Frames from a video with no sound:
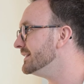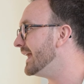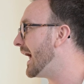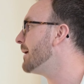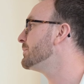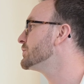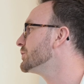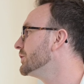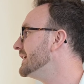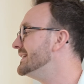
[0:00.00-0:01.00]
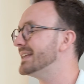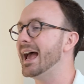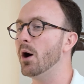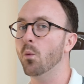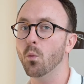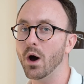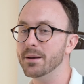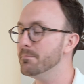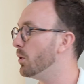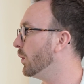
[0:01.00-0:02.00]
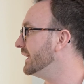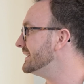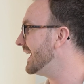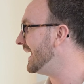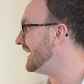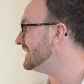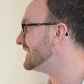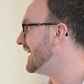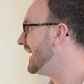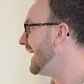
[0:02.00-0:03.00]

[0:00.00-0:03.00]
The aperture is at 1.8,